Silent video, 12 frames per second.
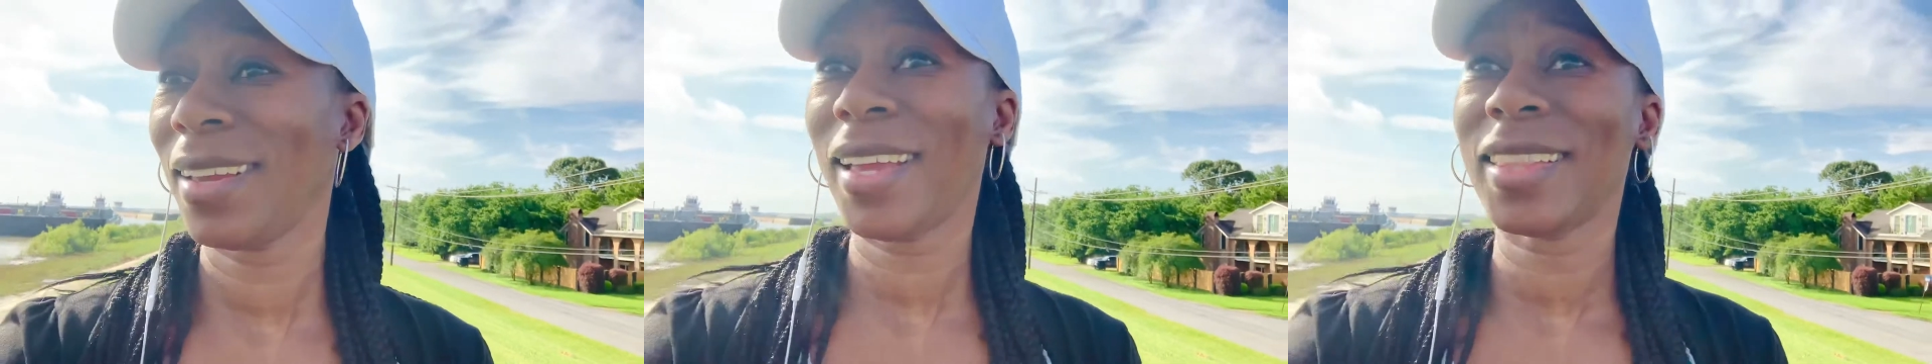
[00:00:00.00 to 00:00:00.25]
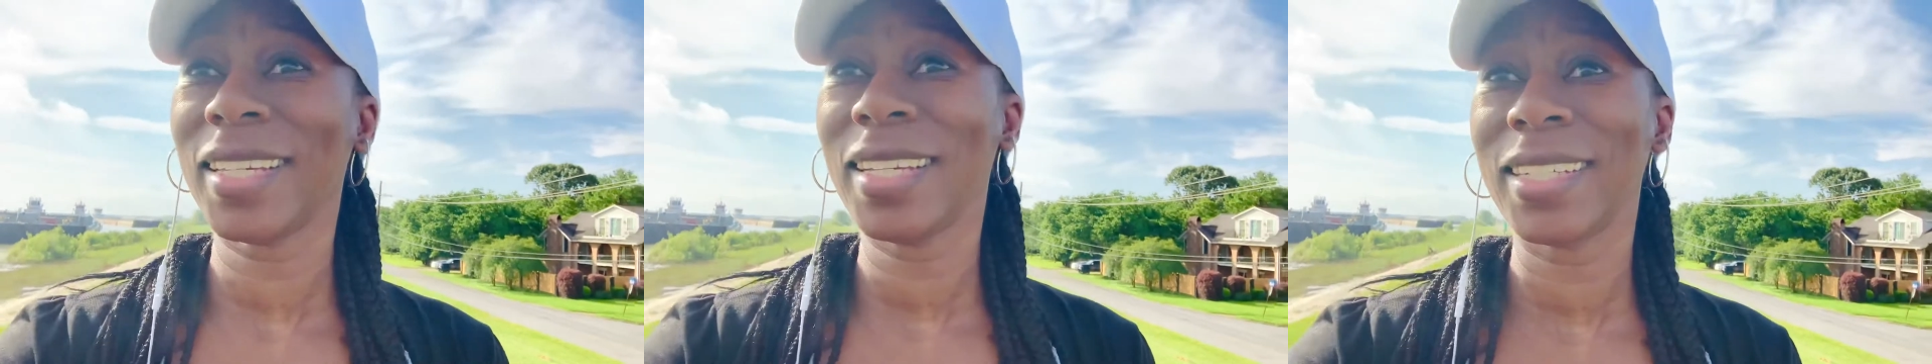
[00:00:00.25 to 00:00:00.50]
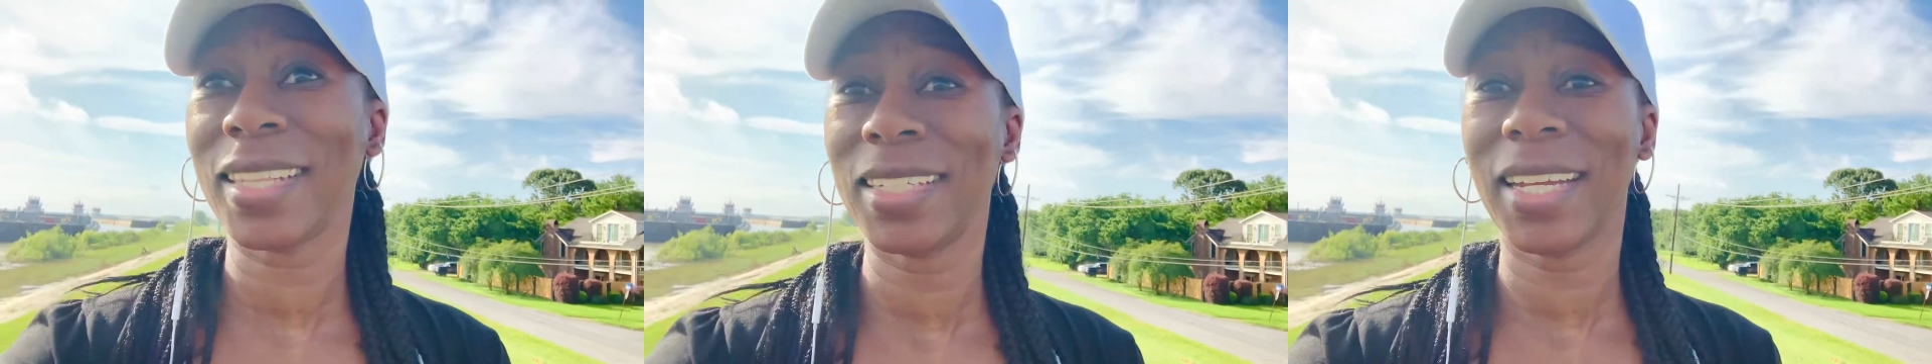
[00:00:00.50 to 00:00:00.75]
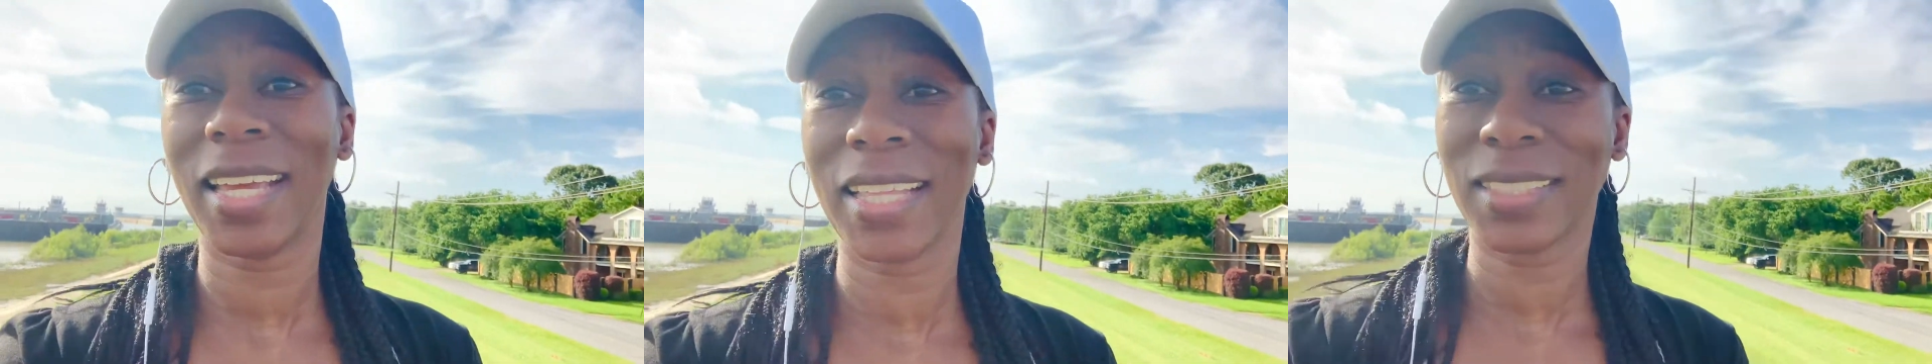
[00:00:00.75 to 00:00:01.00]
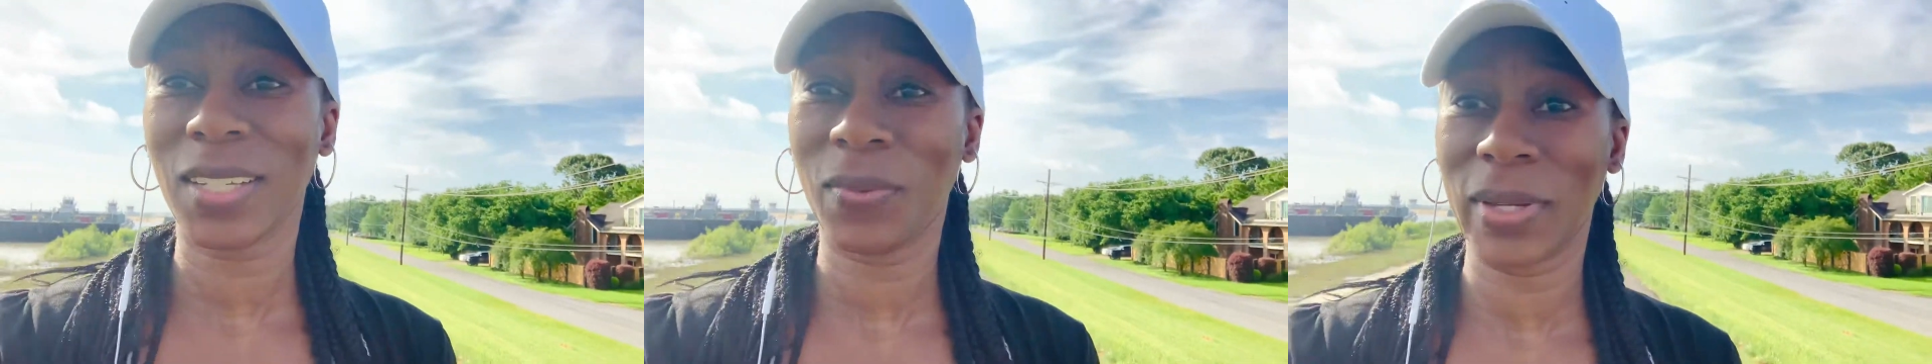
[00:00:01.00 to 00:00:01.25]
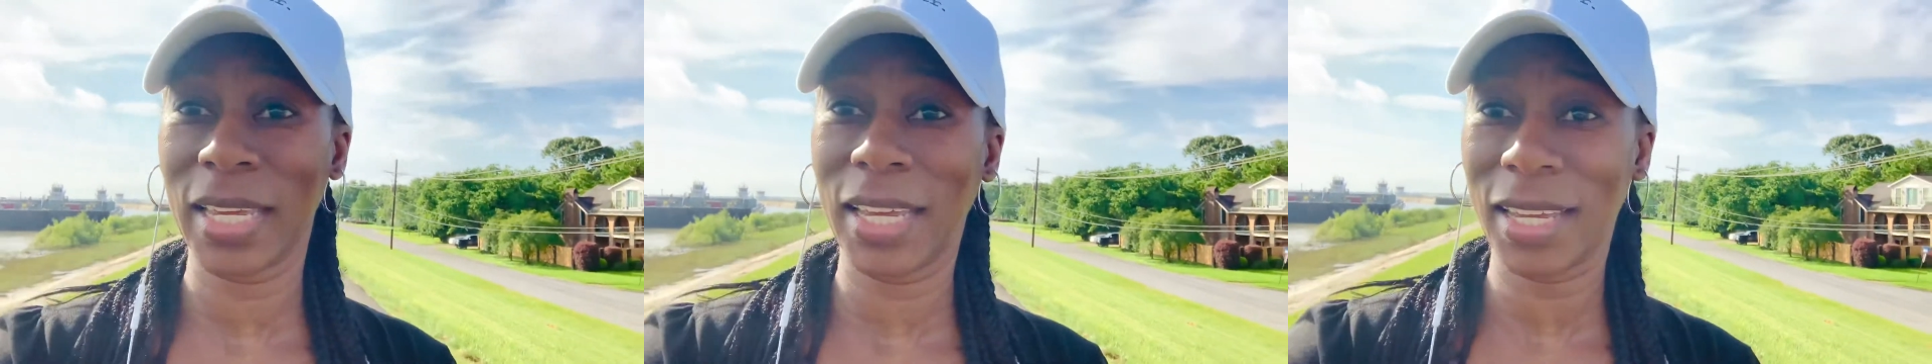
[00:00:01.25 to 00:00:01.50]
At the end of the day, that's all
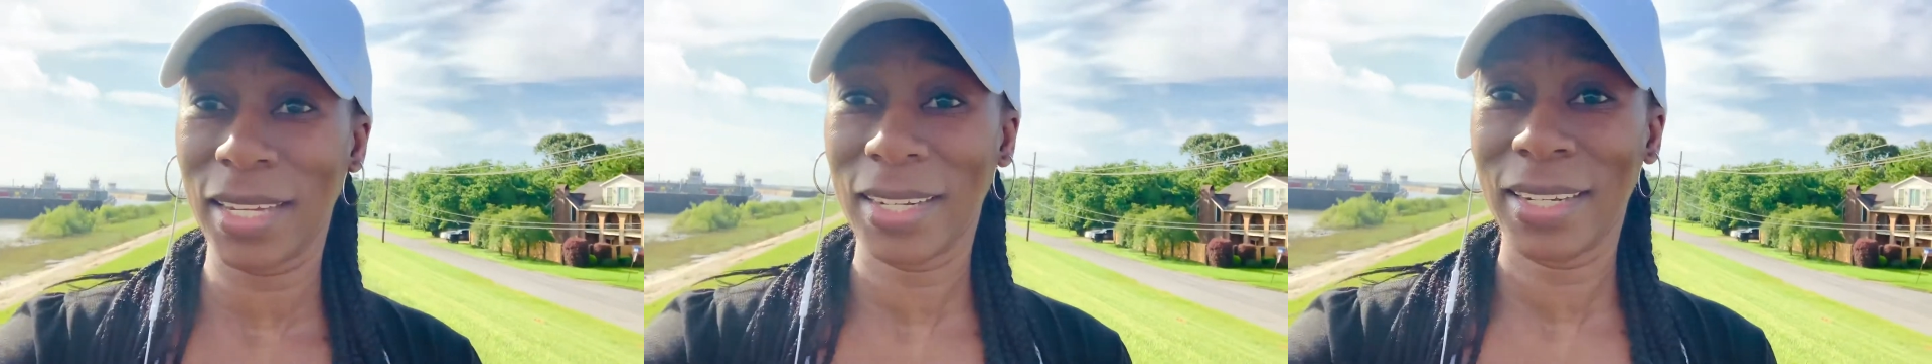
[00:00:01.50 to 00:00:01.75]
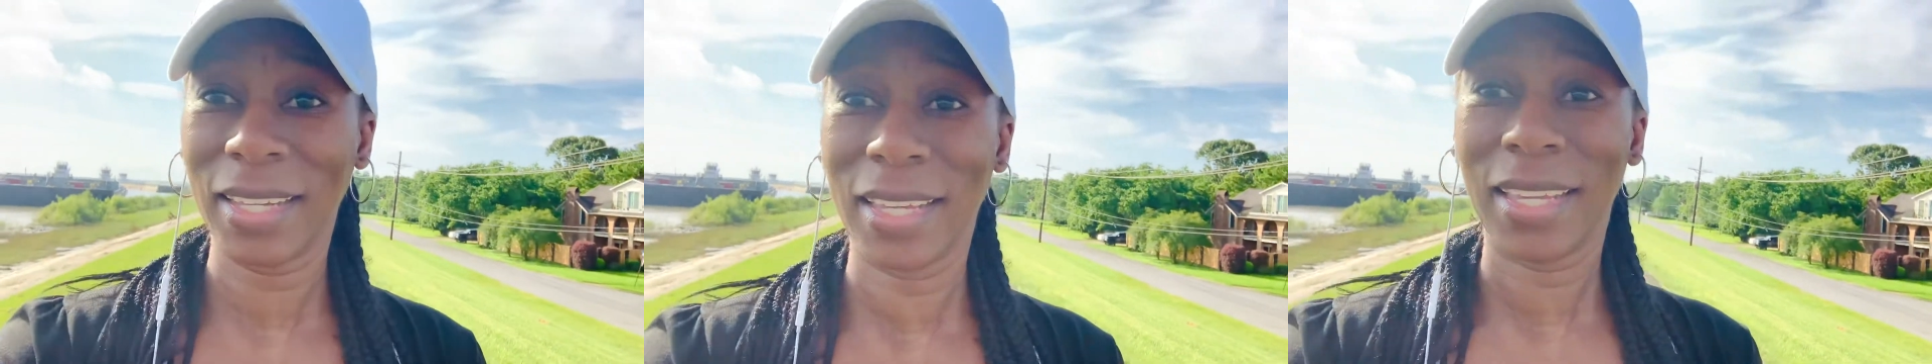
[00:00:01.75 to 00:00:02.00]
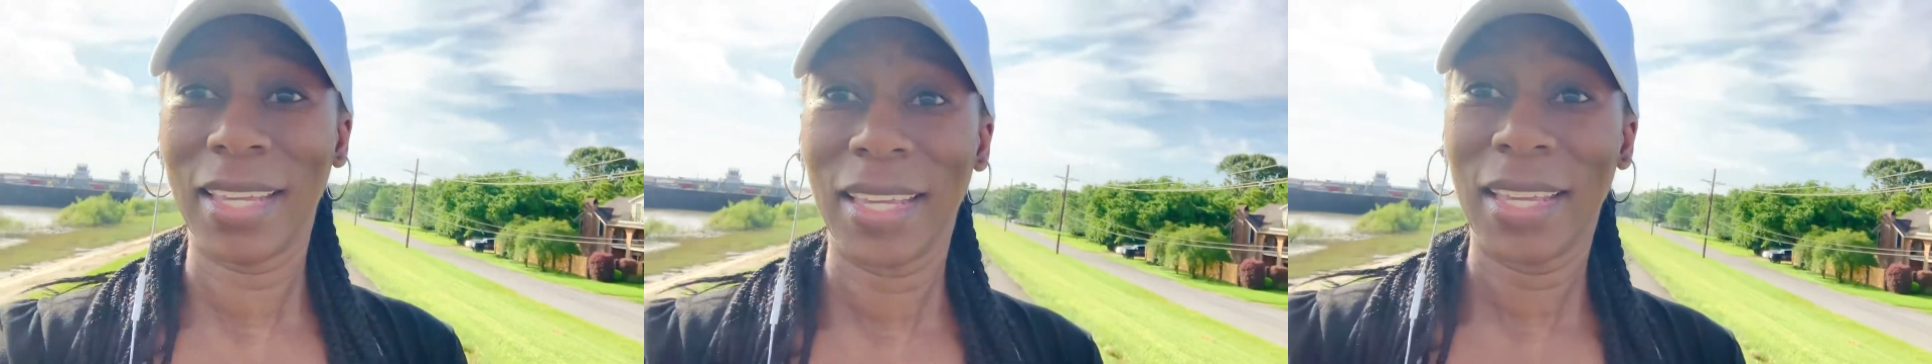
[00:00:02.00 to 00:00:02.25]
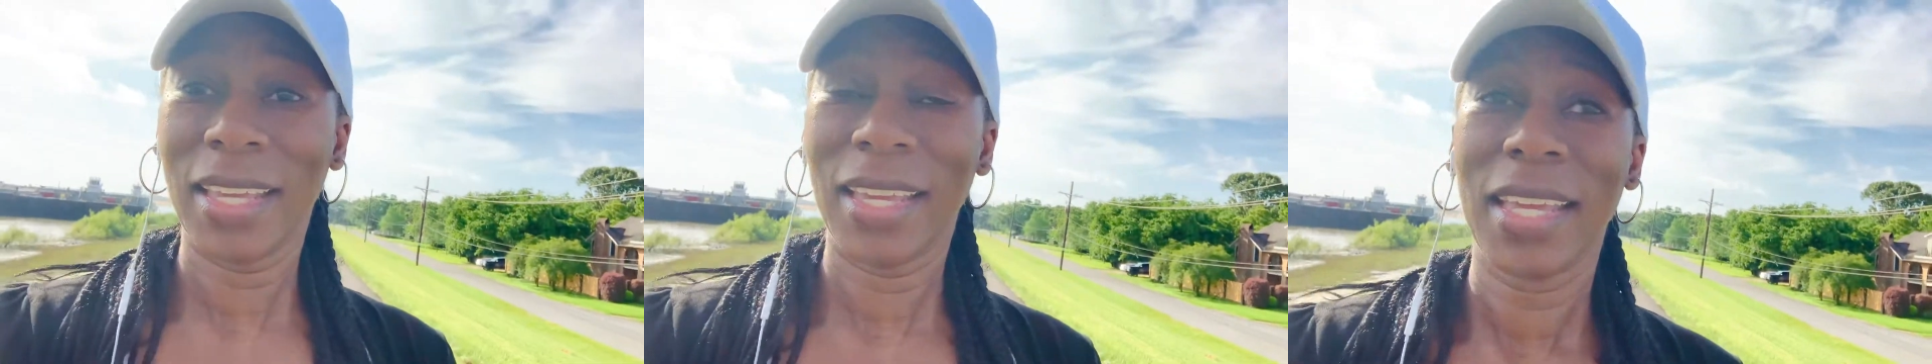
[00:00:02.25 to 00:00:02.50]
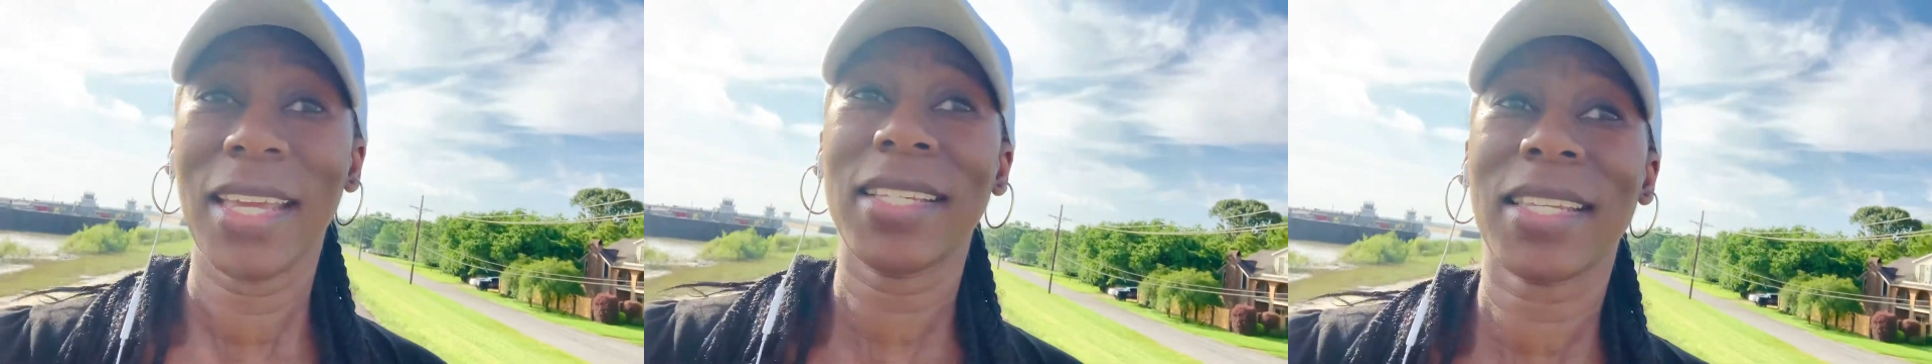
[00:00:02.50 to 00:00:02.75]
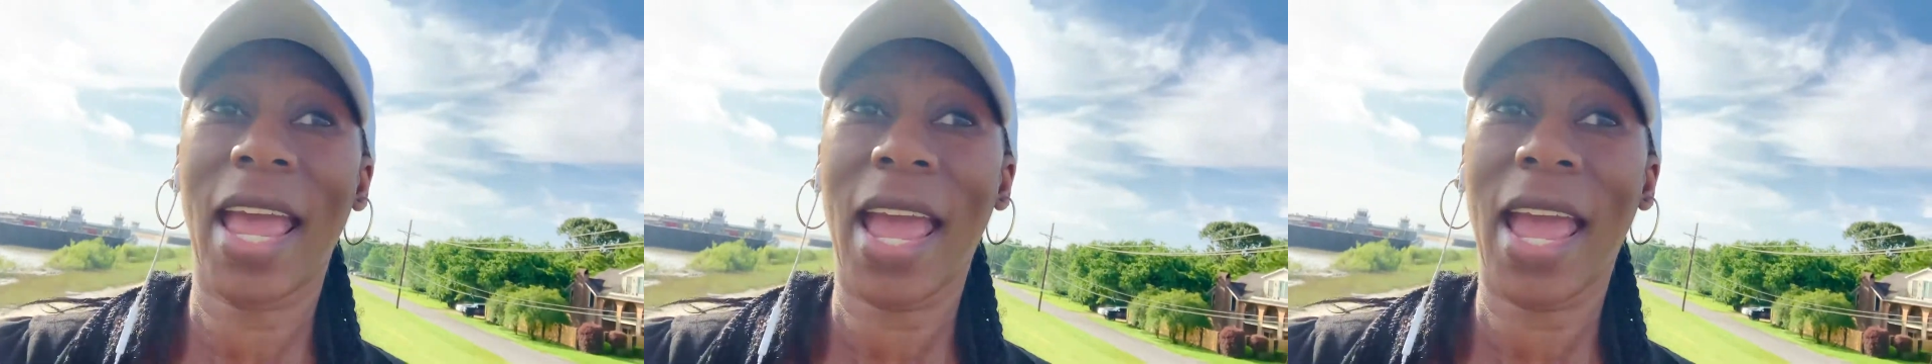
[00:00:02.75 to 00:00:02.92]
we got is